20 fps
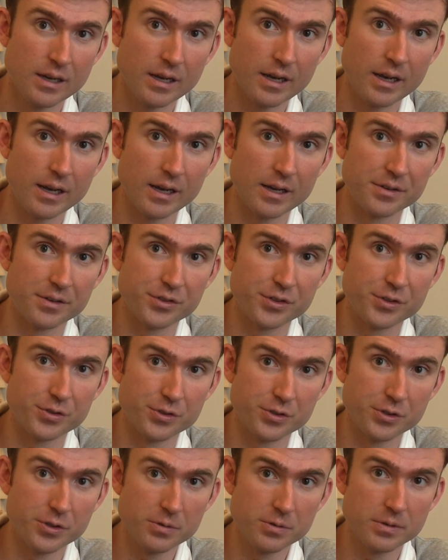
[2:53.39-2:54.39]
and to
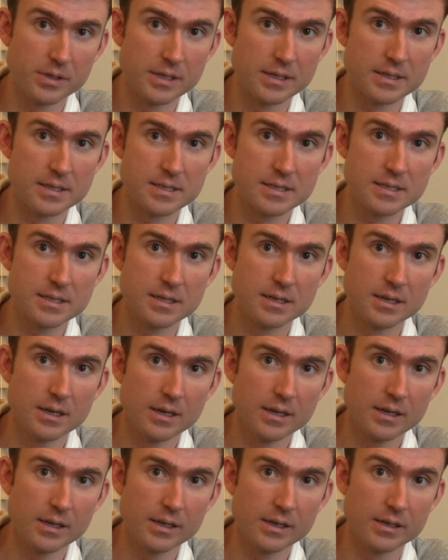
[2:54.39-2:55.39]
do this
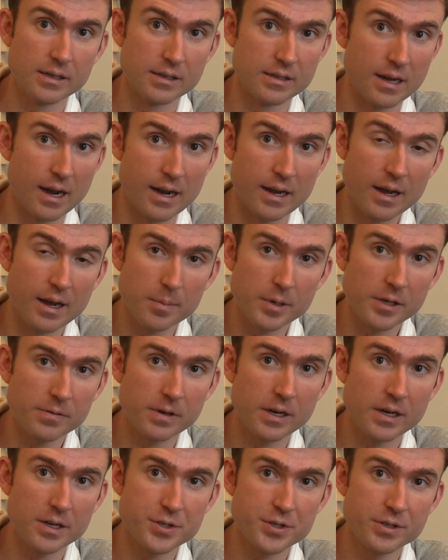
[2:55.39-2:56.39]
in a dynamic
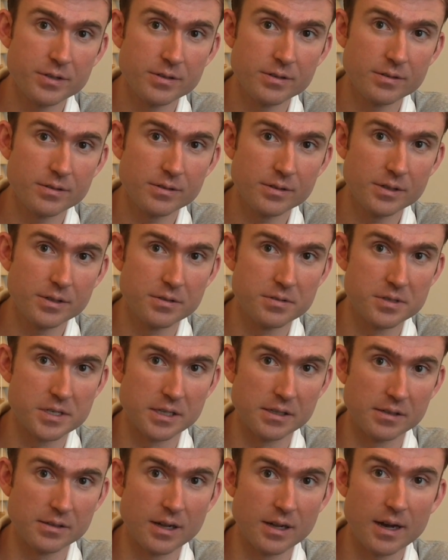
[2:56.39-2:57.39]
fashion
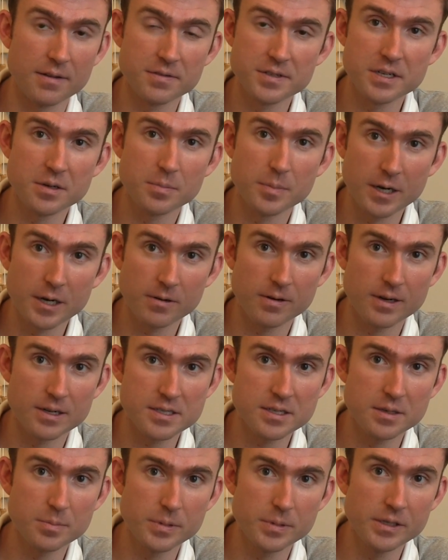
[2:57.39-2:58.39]
using live cell
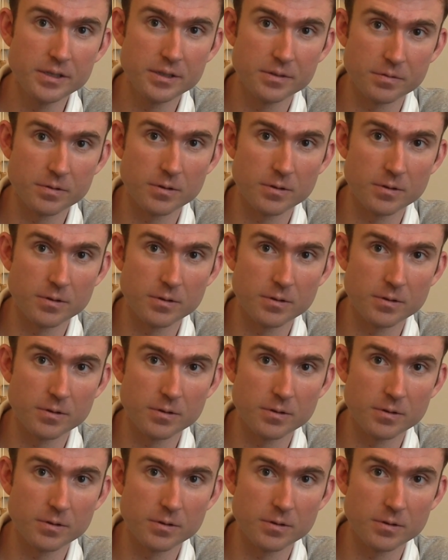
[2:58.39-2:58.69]
microscopy and